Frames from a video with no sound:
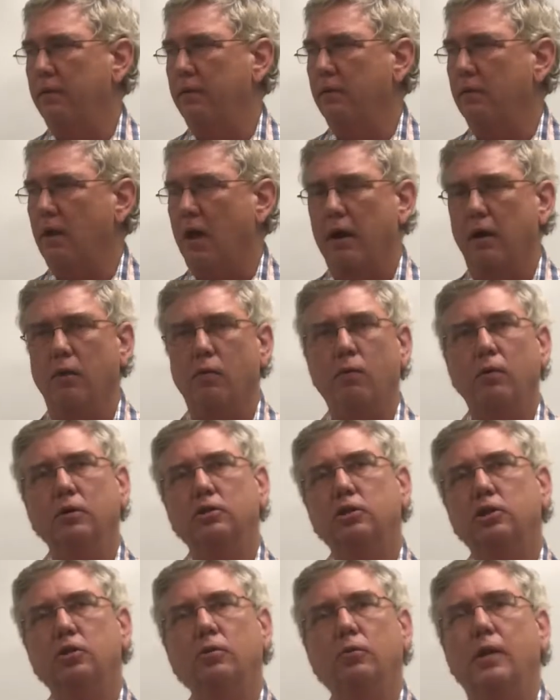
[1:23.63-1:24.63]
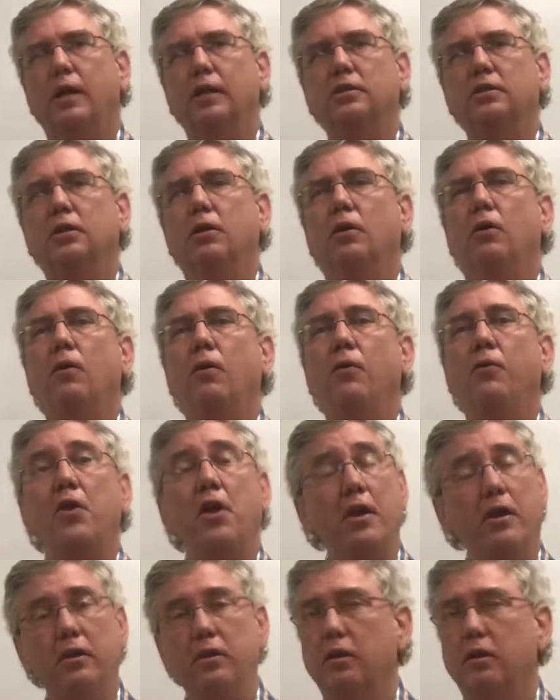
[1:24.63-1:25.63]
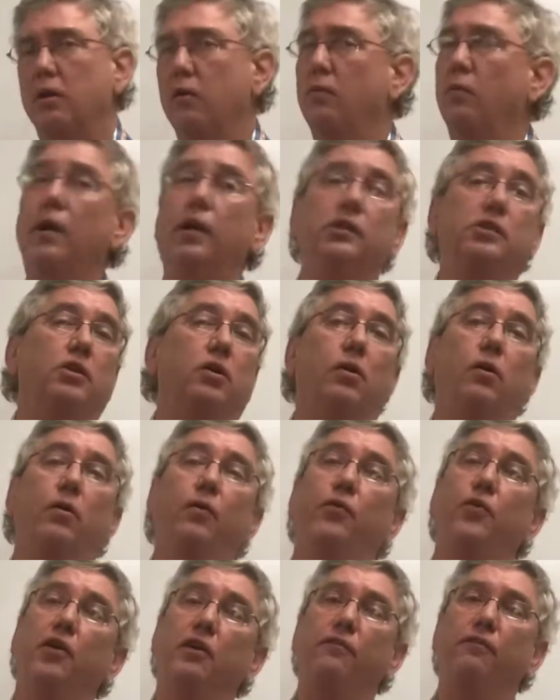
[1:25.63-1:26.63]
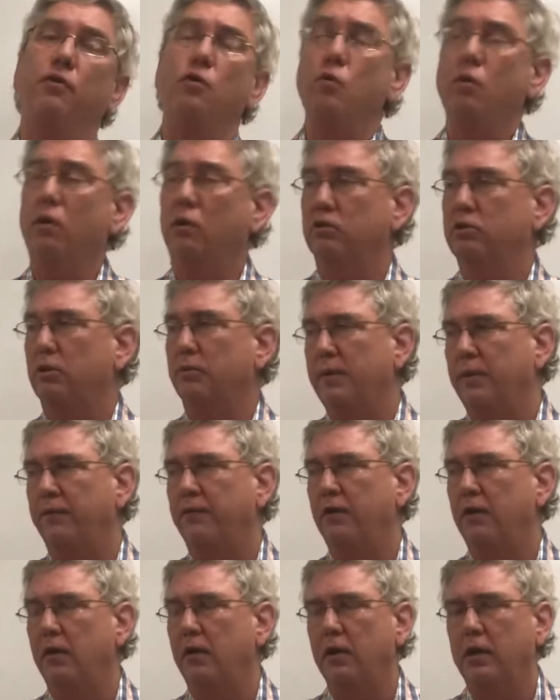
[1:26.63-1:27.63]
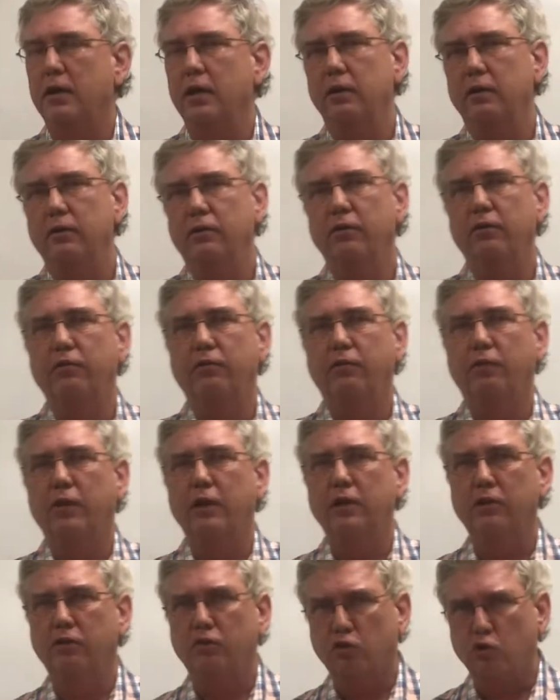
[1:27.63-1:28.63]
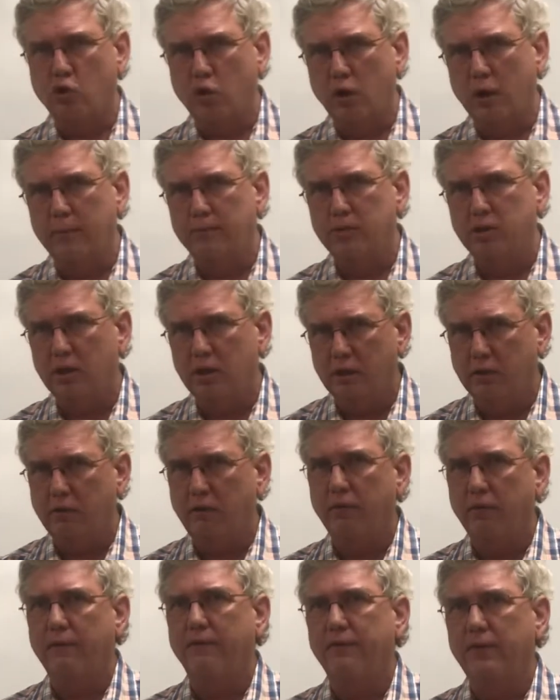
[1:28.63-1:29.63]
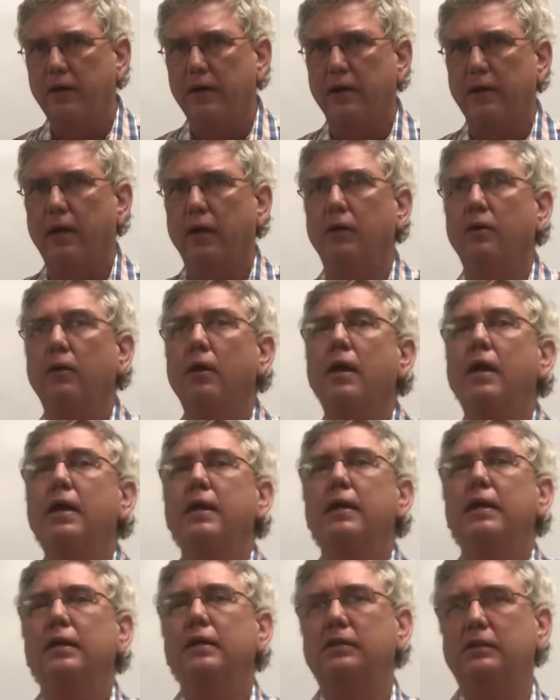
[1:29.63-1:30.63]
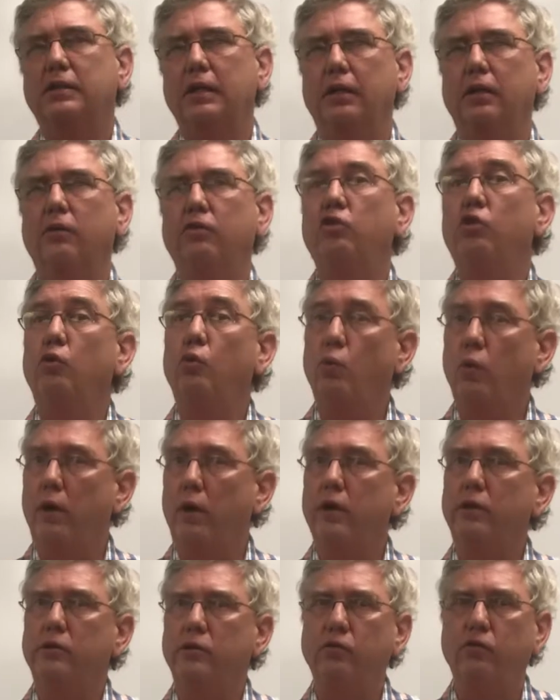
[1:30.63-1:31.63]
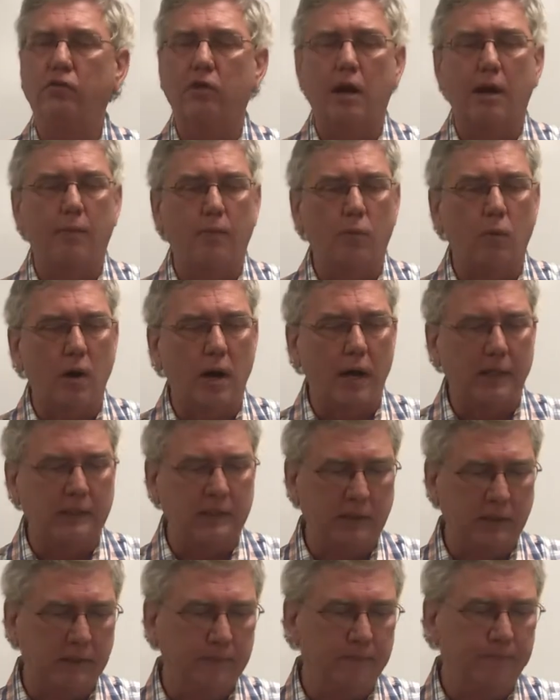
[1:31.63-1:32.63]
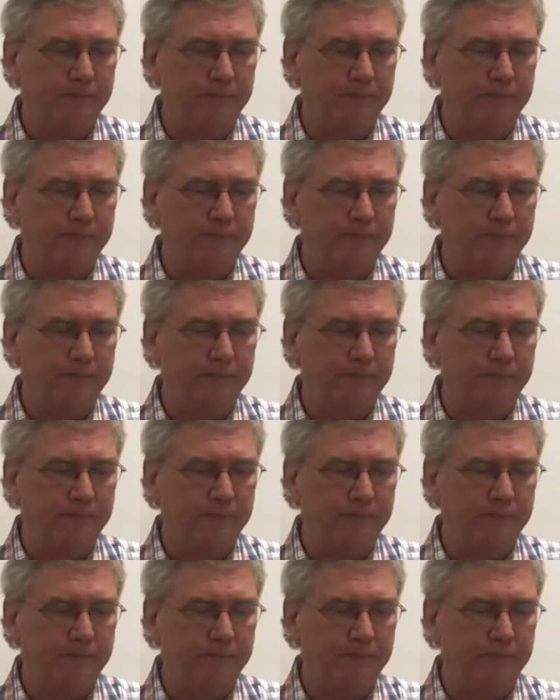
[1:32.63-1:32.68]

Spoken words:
I don't want you to watch the whole thing. You can watch the whole thing if you want to, but if you look under the description under the video, it tells you where to stop watching.